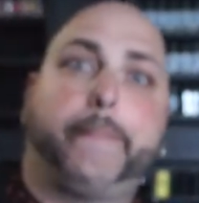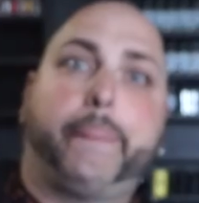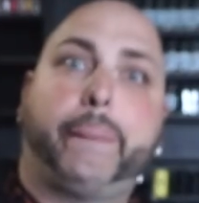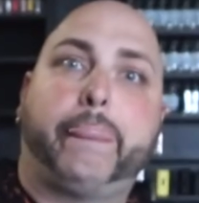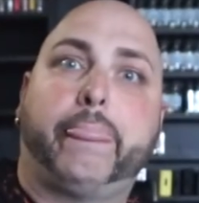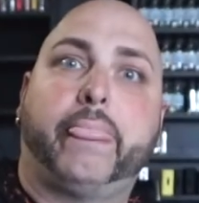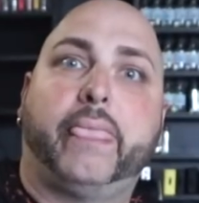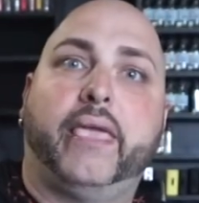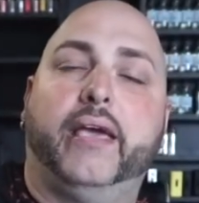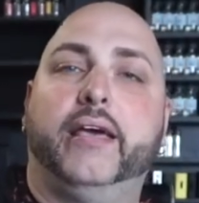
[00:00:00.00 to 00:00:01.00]

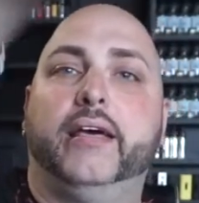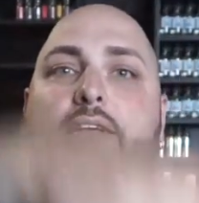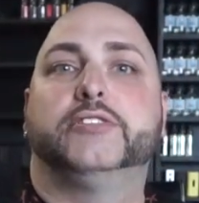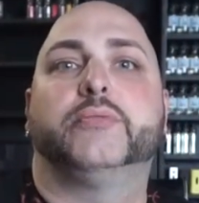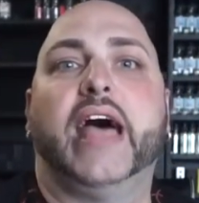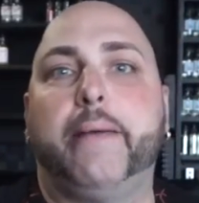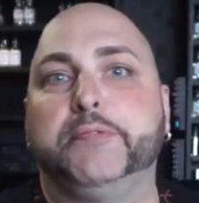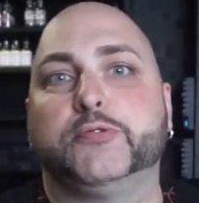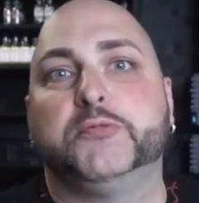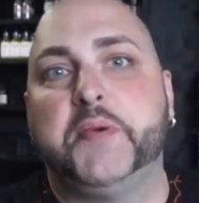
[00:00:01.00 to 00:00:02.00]
That's what
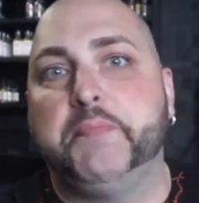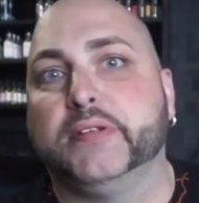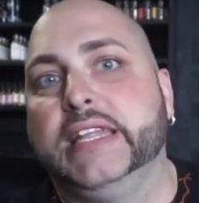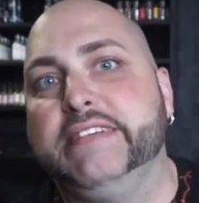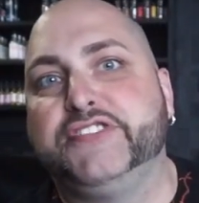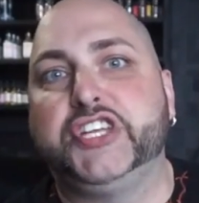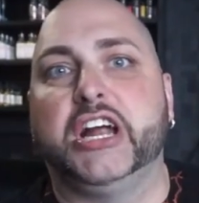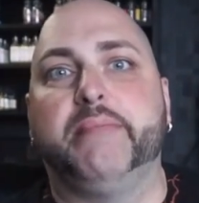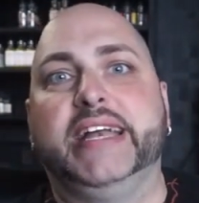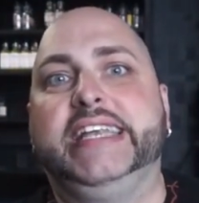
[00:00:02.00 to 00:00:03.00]
happens when people leave shit
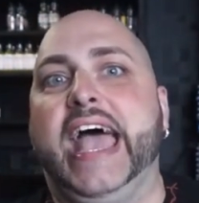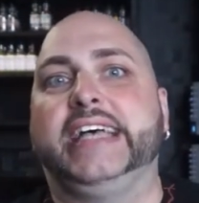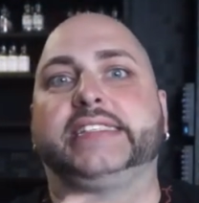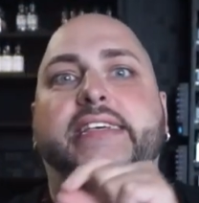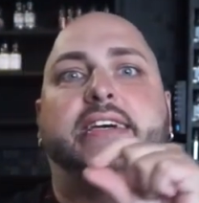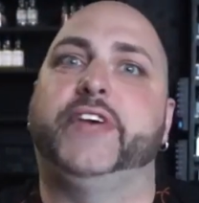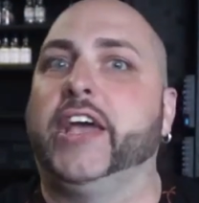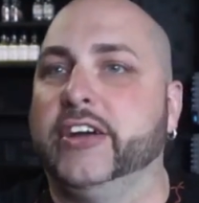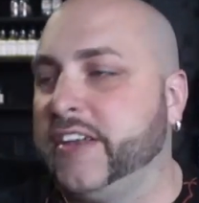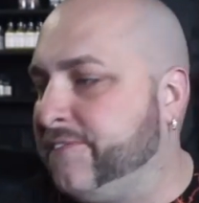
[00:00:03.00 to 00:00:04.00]
on my desk.
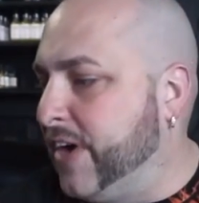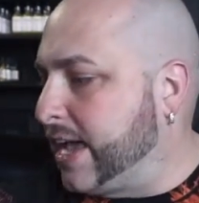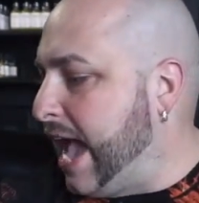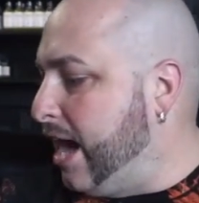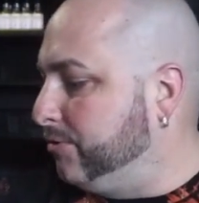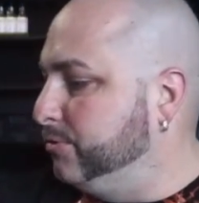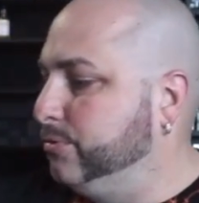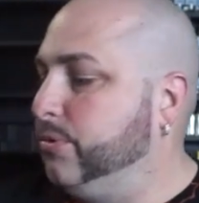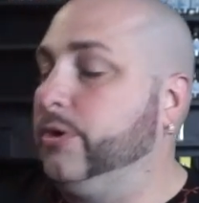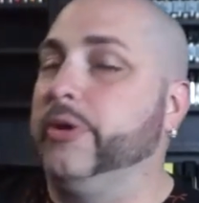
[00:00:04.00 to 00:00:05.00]
Figure it the fuck out.
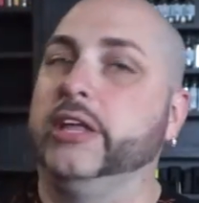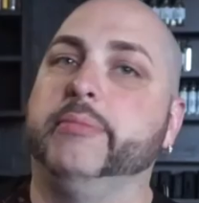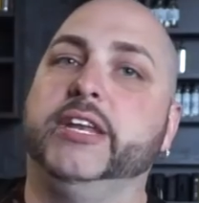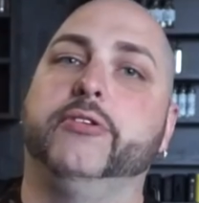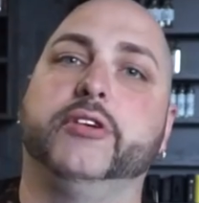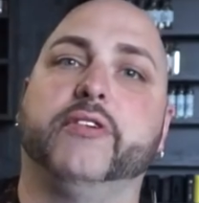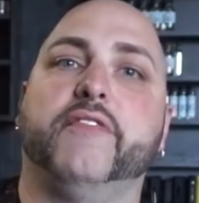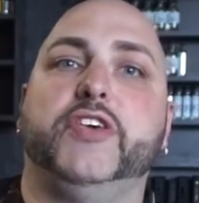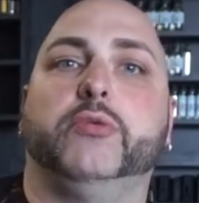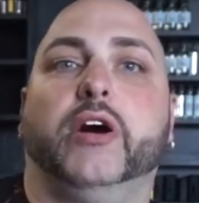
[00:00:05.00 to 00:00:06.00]
What are we going to be doing a
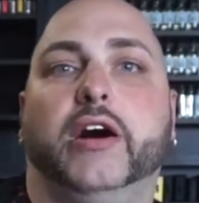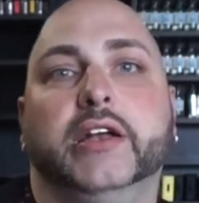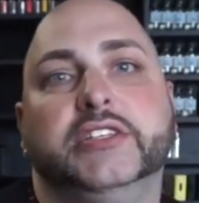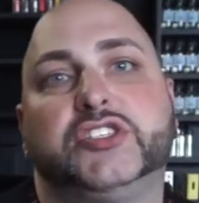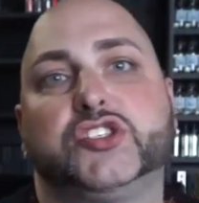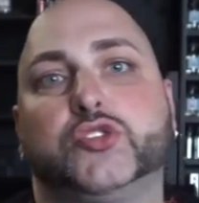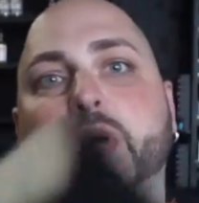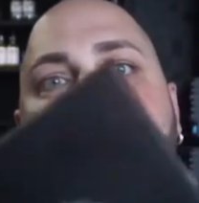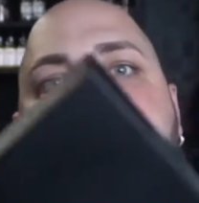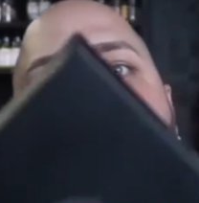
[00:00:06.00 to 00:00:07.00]
review on?
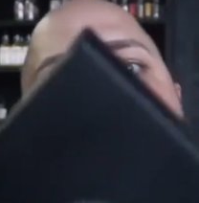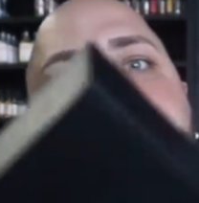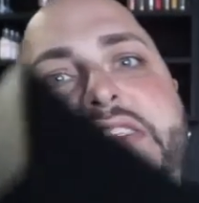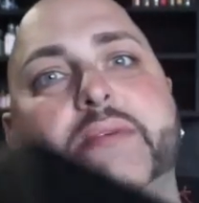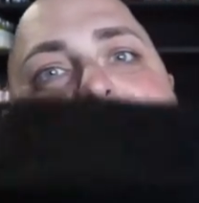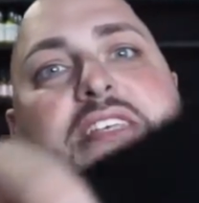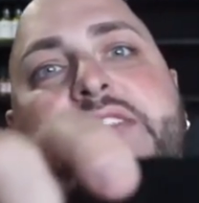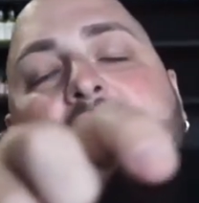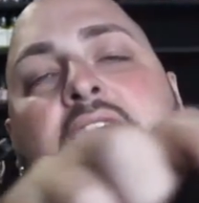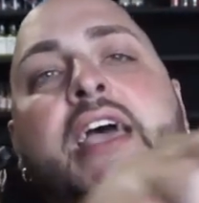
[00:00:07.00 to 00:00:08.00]
Squid Industries sent me this guy.